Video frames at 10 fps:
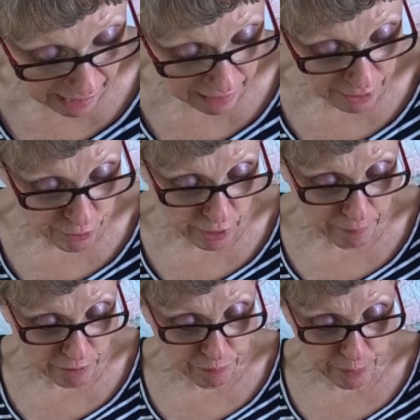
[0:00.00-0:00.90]
And he took
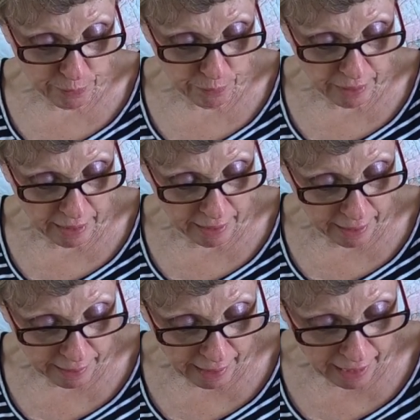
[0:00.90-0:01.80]
up his spoon
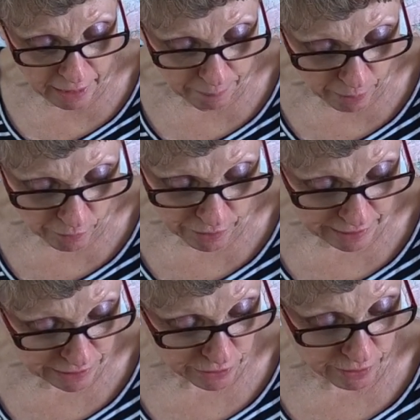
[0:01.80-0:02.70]
and ate up all the
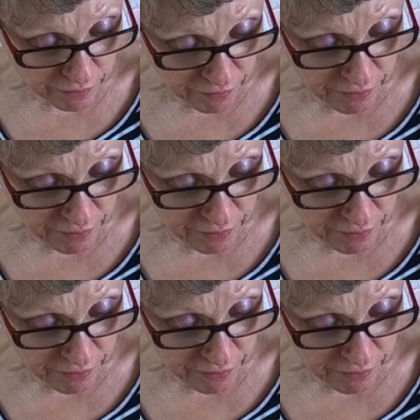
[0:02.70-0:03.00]
custard.